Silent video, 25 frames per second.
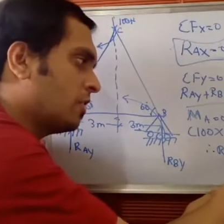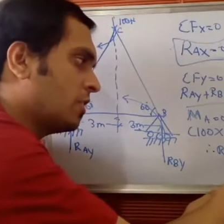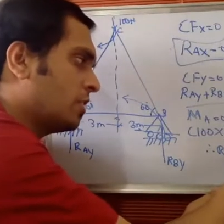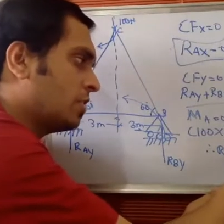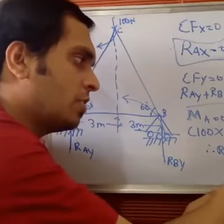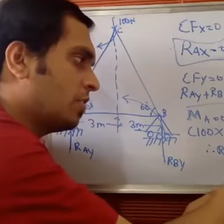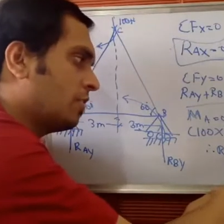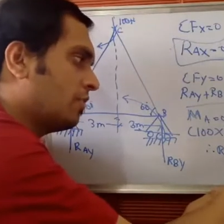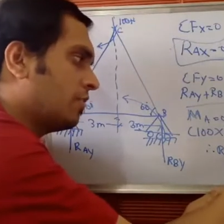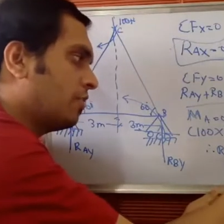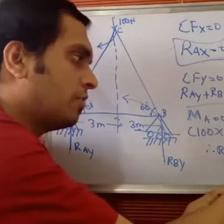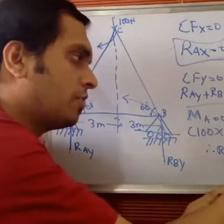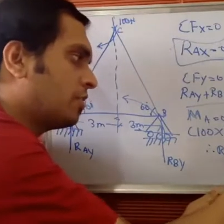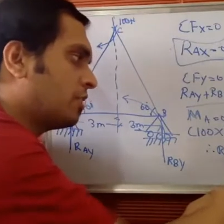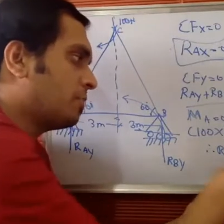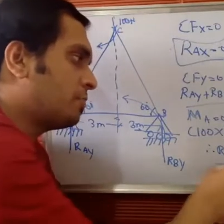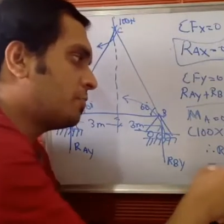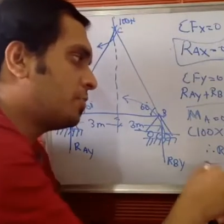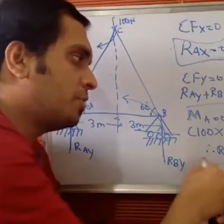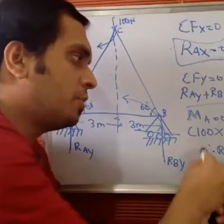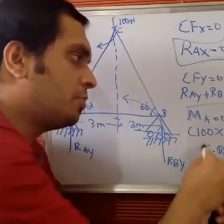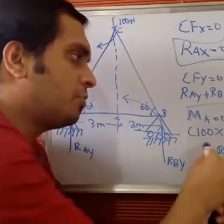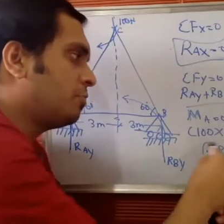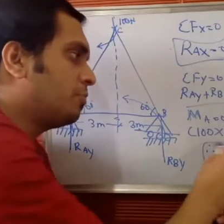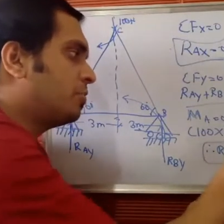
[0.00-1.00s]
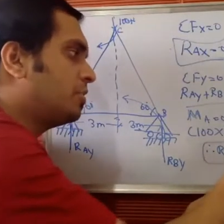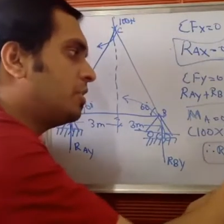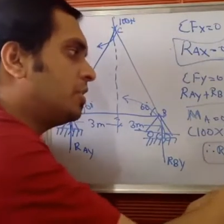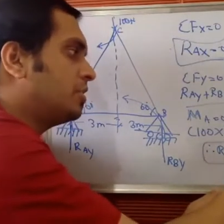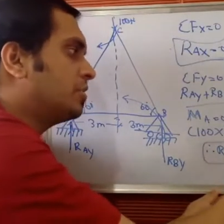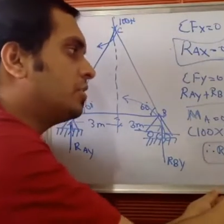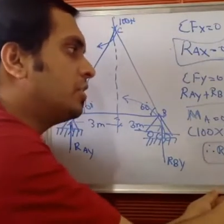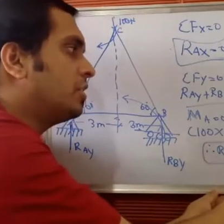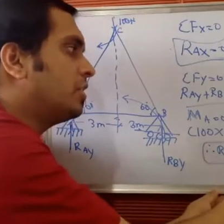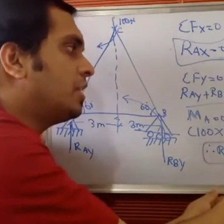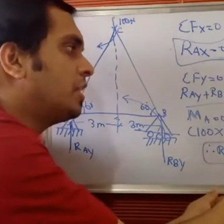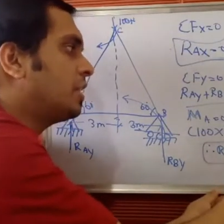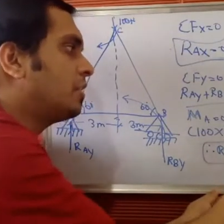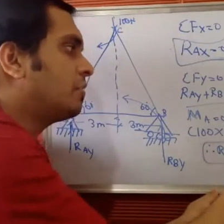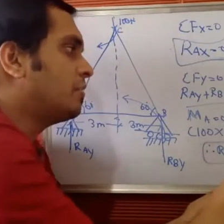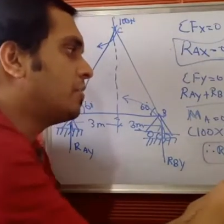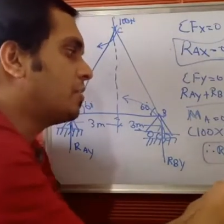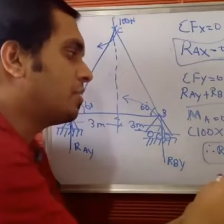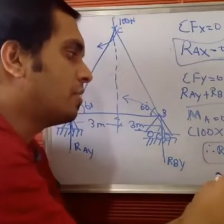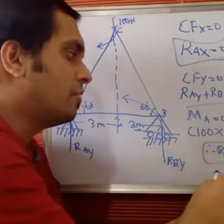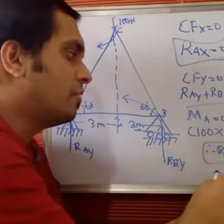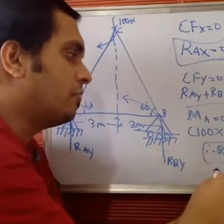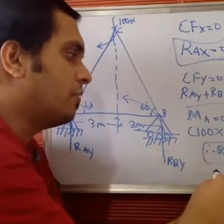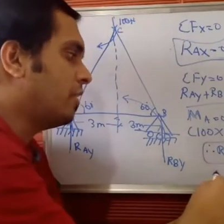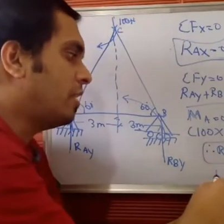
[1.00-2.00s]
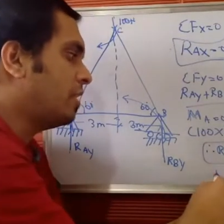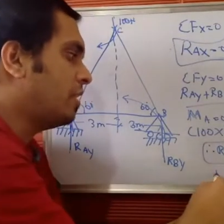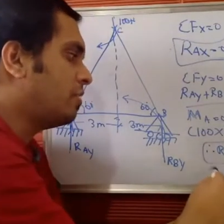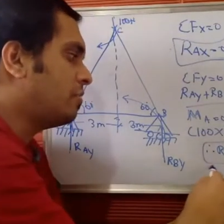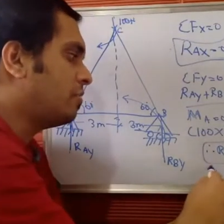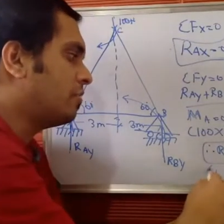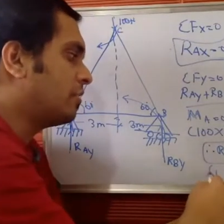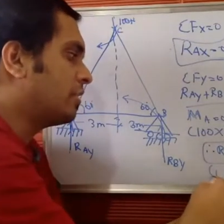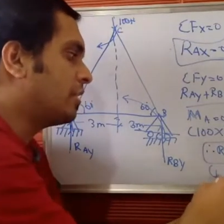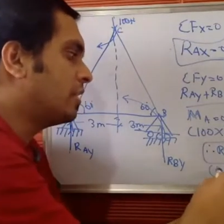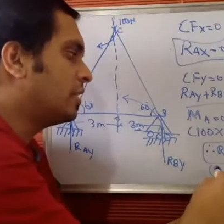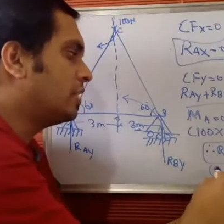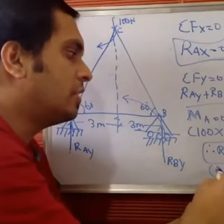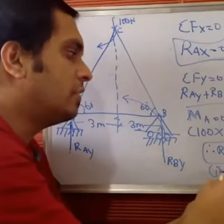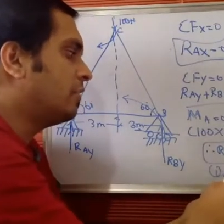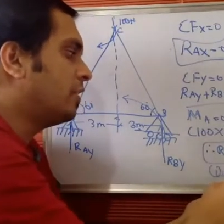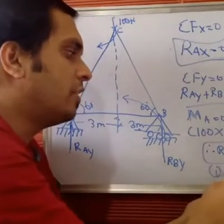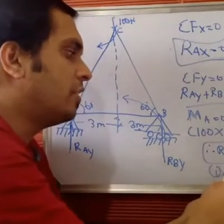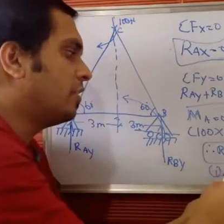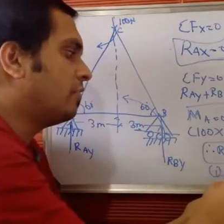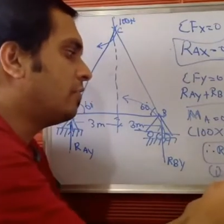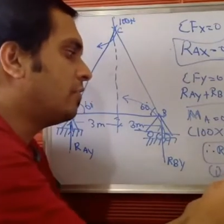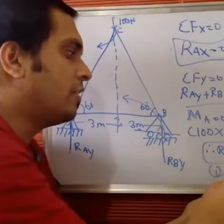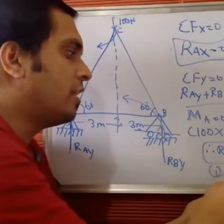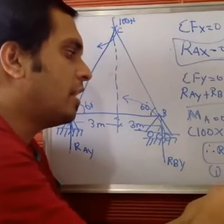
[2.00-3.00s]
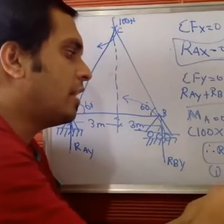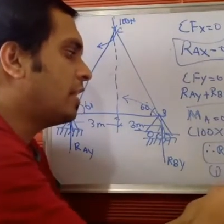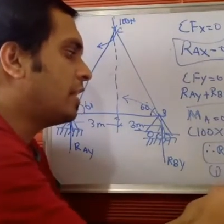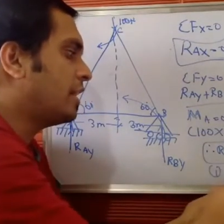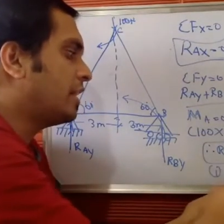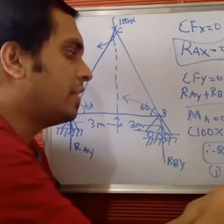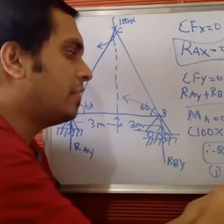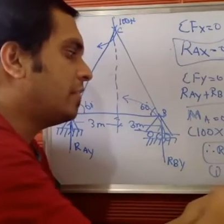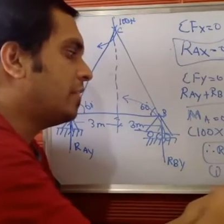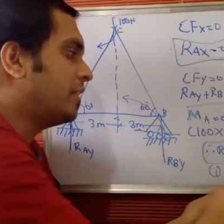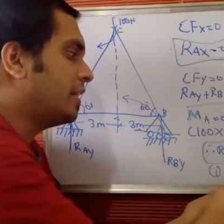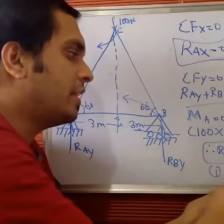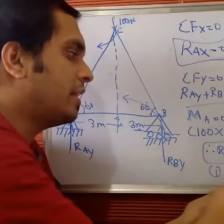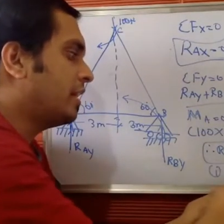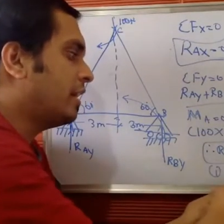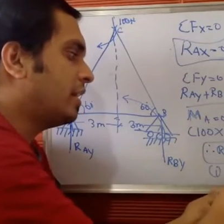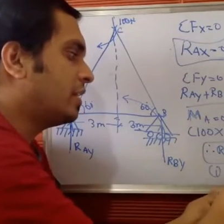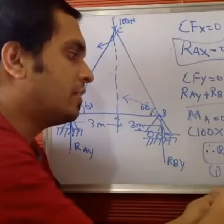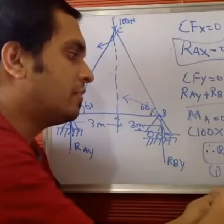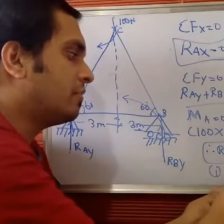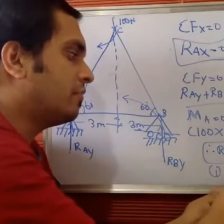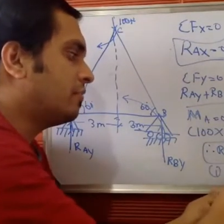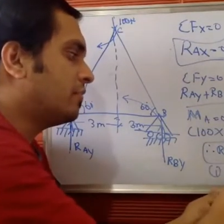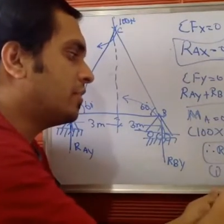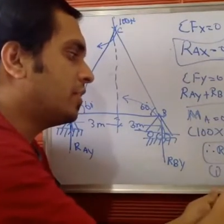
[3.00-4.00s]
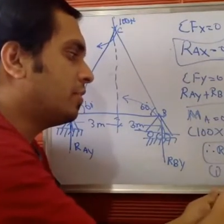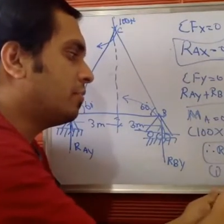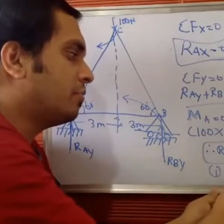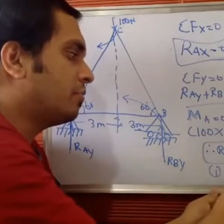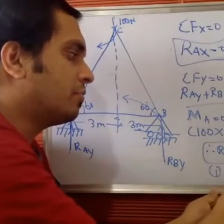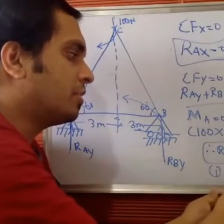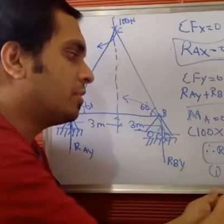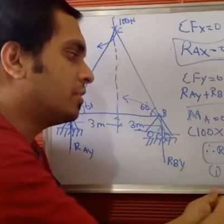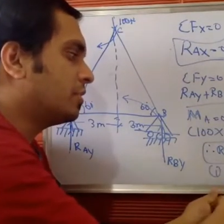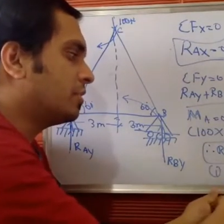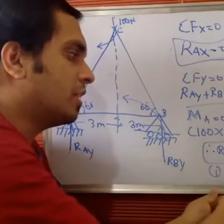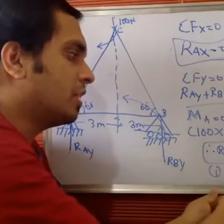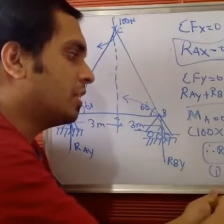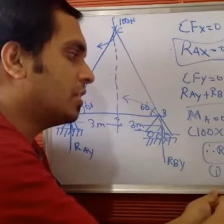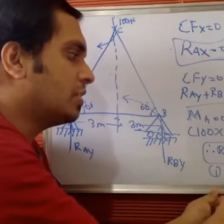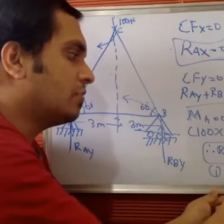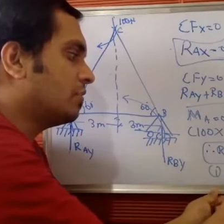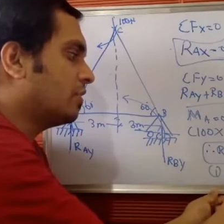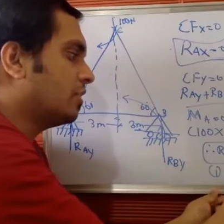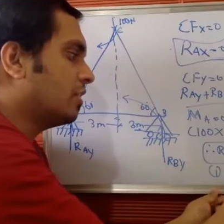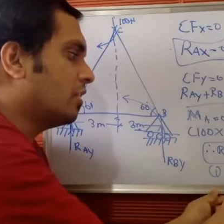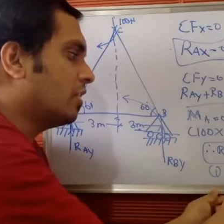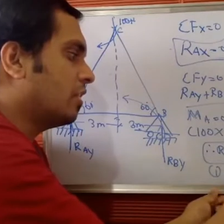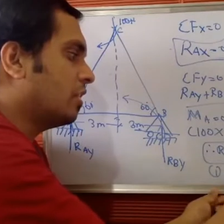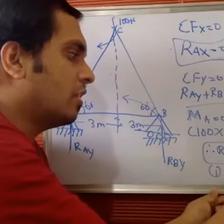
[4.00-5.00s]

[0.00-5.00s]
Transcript: So if you substitute this in equation 1, you'll get the value of Ray as 15 newtons as well.